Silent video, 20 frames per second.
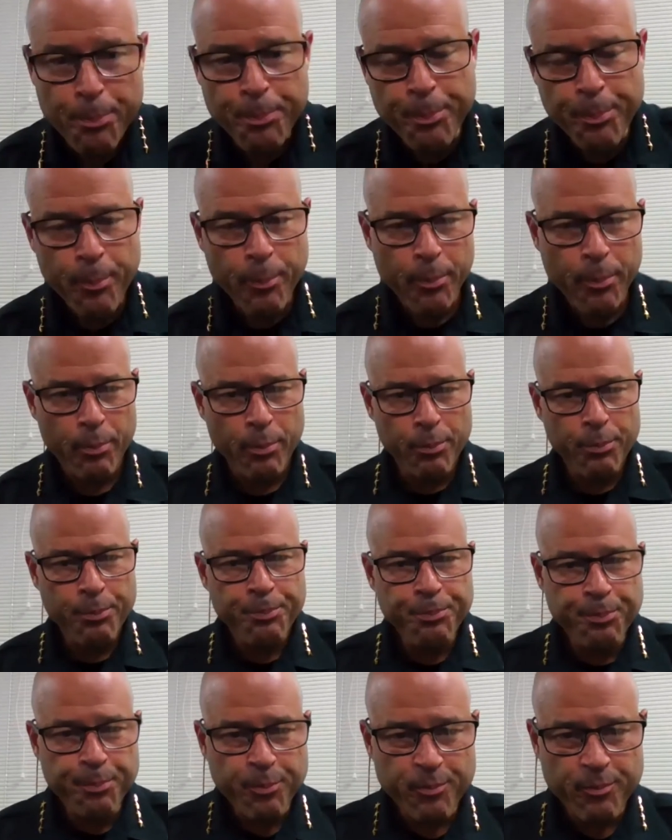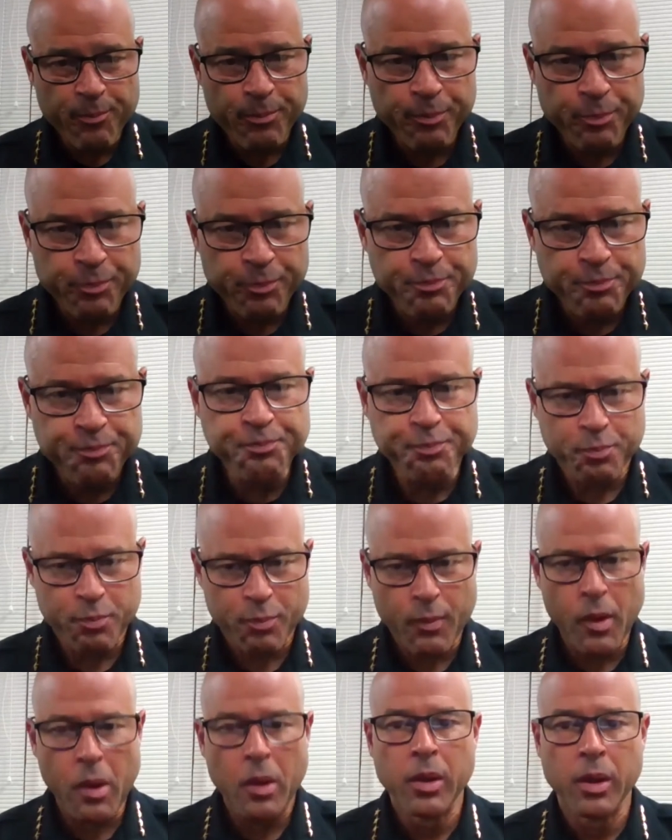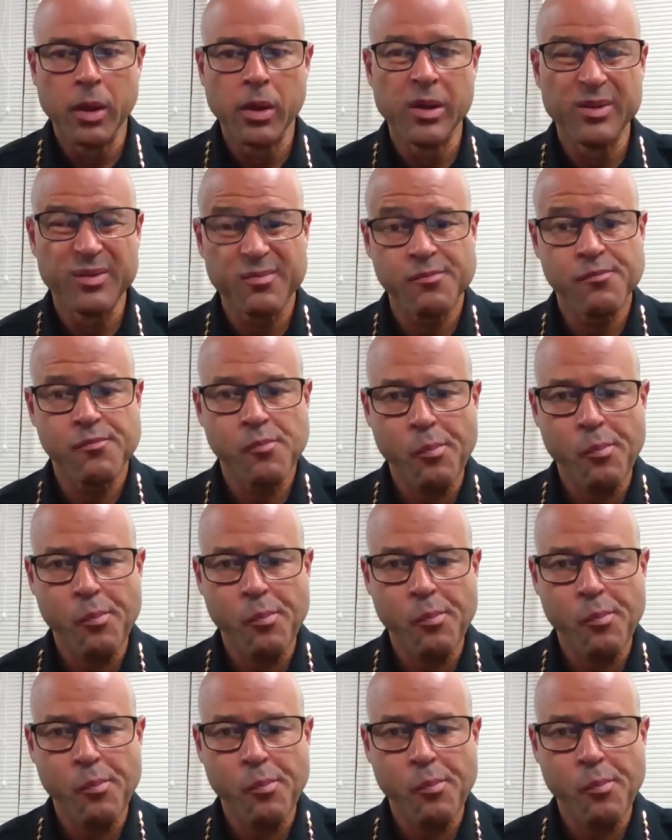on the air and talked about it, radio, television,